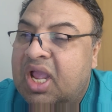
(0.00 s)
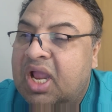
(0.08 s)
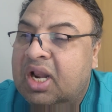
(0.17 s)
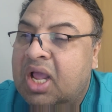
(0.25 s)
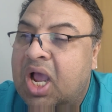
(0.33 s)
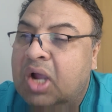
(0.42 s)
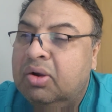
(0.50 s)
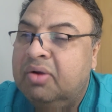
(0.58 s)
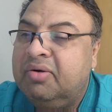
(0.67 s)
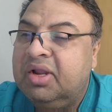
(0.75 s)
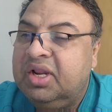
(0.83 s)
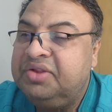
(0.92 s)
and
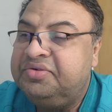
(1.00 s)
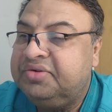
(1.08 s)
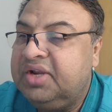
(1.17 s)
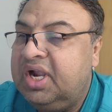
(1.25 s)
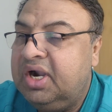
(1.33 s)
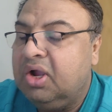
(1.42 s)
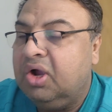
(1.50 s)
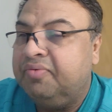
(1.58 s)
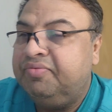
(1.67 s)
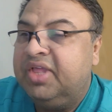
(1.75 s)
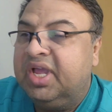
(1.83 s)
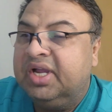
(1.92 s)
however instead of